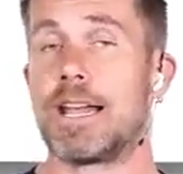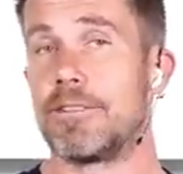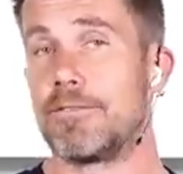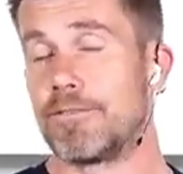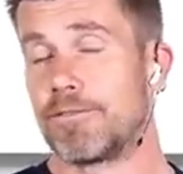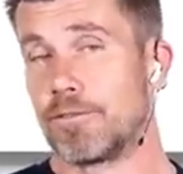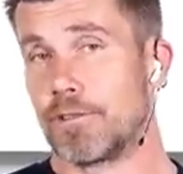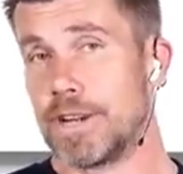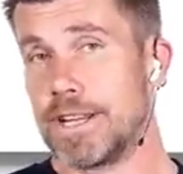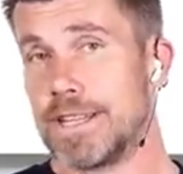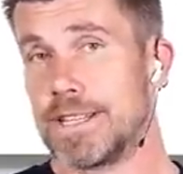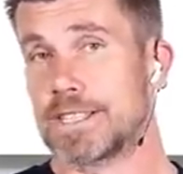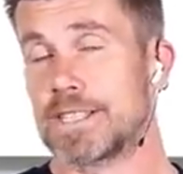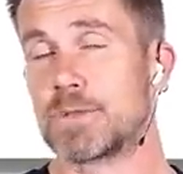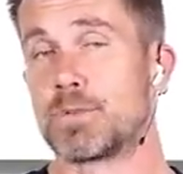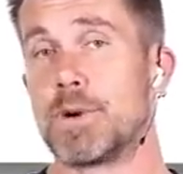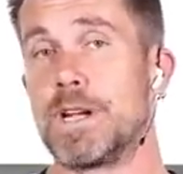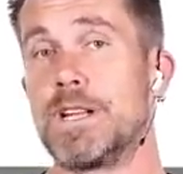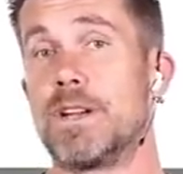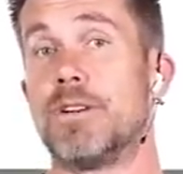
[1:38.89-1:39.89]
a free
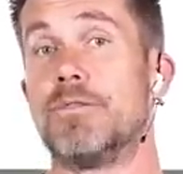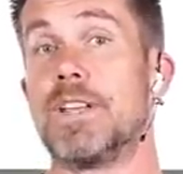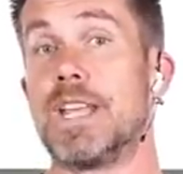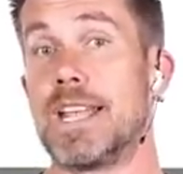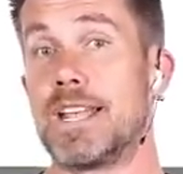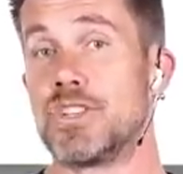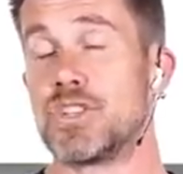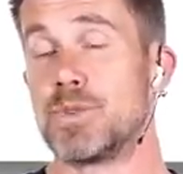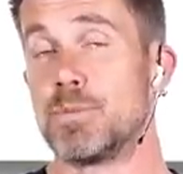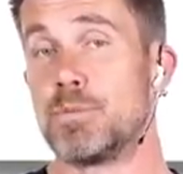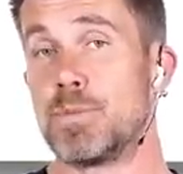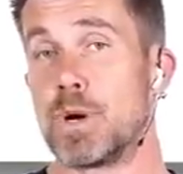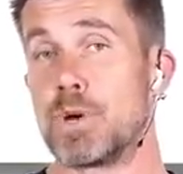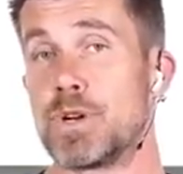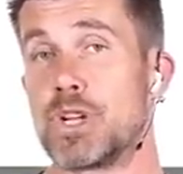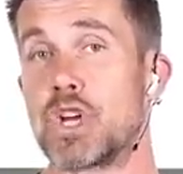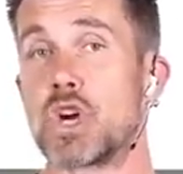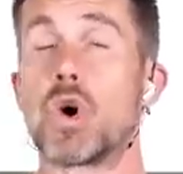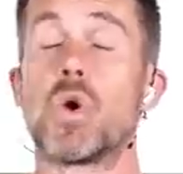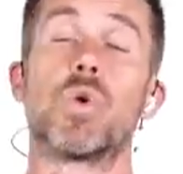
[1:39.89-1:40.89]
suite of engine
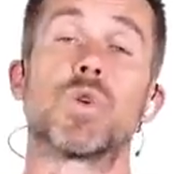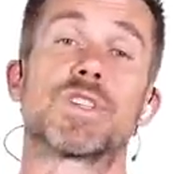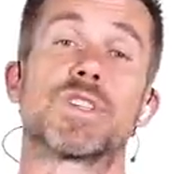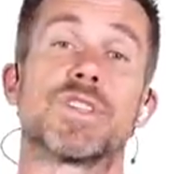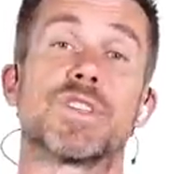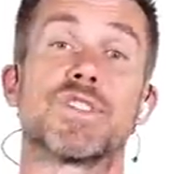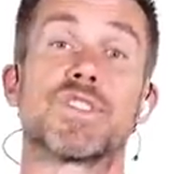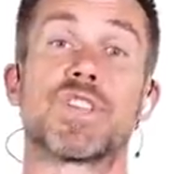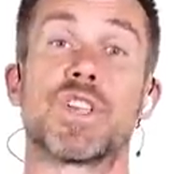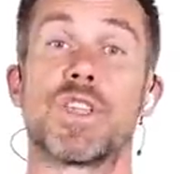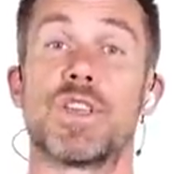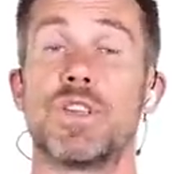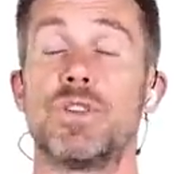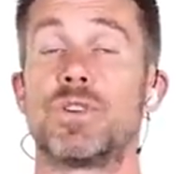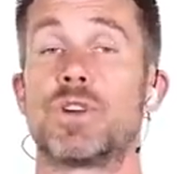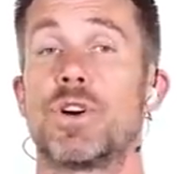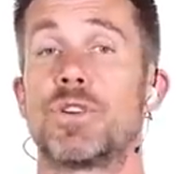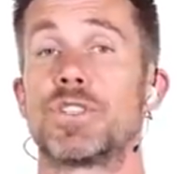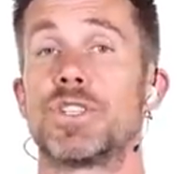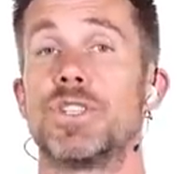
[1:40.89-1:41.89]
building courses so that
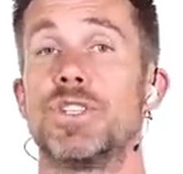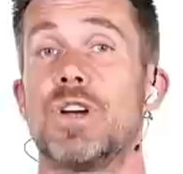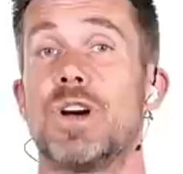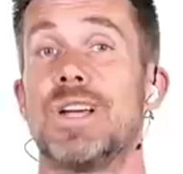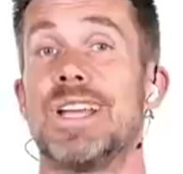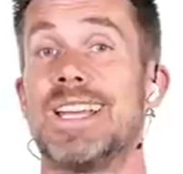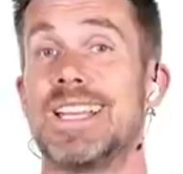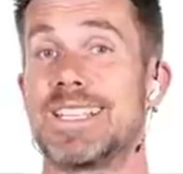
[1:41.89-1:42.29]
you're going to know